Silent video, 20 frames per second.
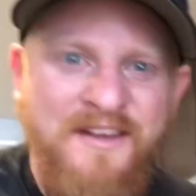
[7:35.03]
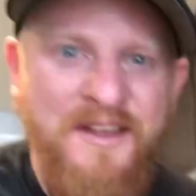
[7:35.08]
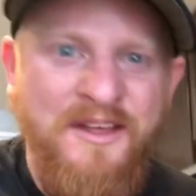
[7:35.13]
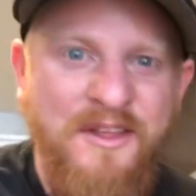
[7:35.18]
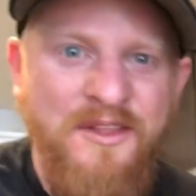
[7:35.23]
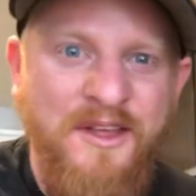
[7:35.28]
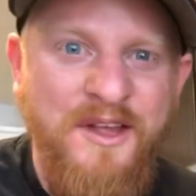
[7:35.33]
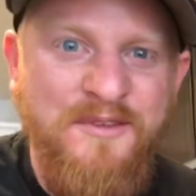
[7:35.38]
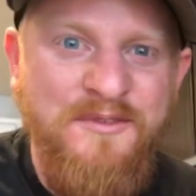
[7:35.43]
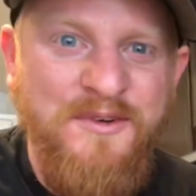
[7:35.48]

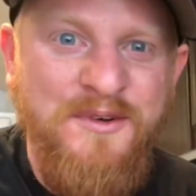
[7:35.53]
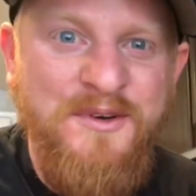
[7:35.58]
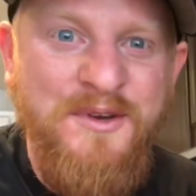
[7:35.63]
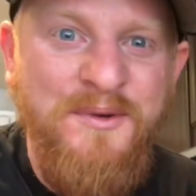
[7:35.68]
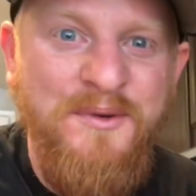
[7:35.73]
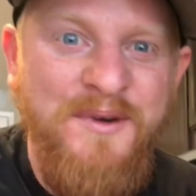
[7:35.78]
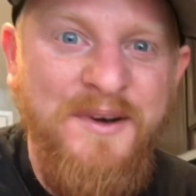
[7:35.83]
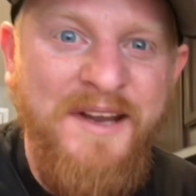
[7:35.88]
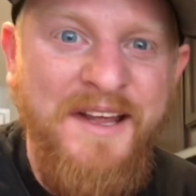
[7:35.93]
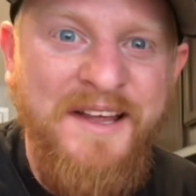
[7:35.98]
Thank you for
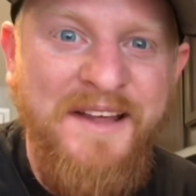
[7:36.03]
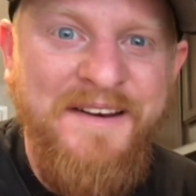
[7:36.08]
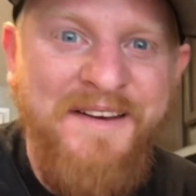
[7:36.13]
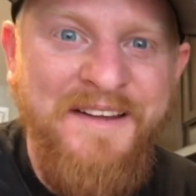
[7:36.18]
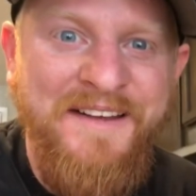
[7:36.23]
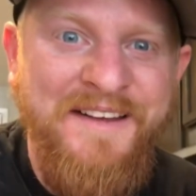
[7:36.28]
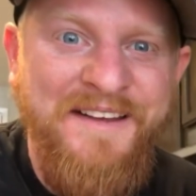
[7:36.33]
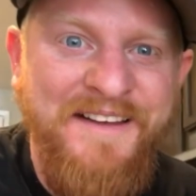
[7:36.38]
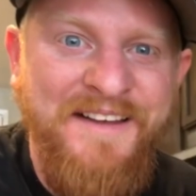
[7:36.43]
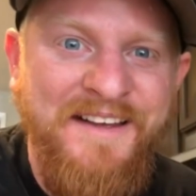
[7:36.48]
tuning in.
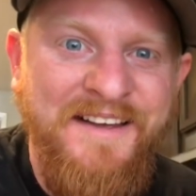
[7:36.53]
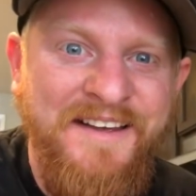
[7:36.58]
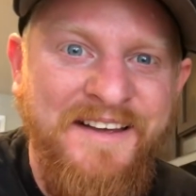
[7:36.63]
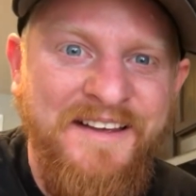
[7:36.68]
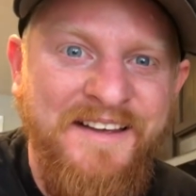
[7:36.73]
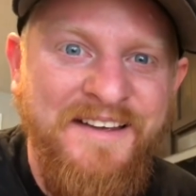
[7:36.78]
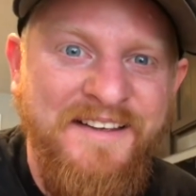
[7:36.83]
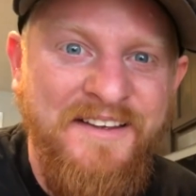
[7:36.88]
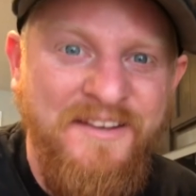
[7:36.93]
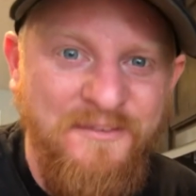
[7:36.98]

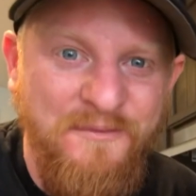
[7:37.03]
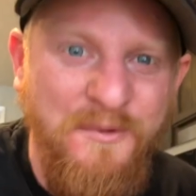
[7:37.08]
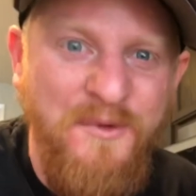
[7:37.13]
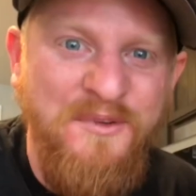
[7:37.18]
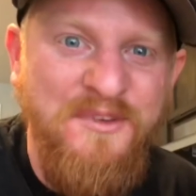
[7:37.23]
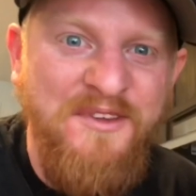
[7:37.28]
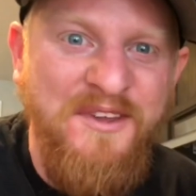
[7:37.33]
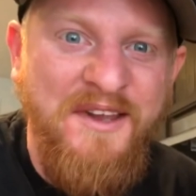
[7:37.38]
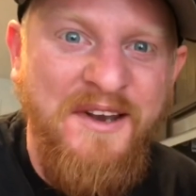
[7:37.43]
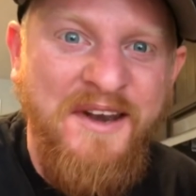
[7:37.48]
We'll
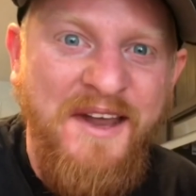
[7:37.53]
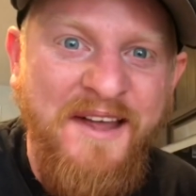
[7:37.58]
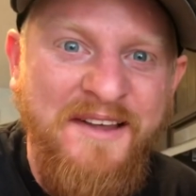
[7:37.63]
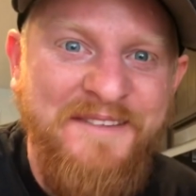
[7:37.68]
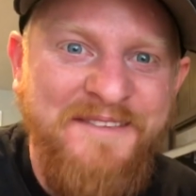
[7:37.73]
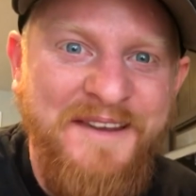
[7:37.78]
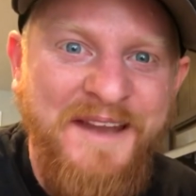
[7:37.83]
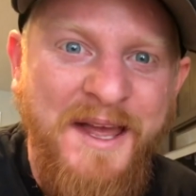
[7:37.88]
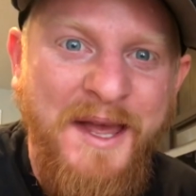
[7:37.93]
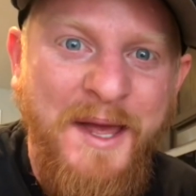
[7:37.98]
see you
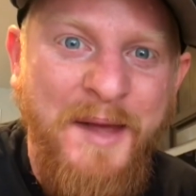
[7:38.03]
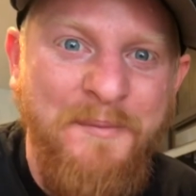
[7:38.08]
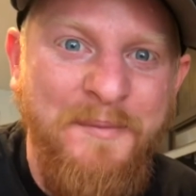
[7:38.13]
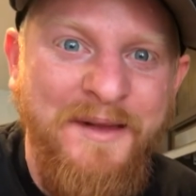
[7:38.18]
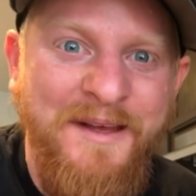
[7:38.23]
next time.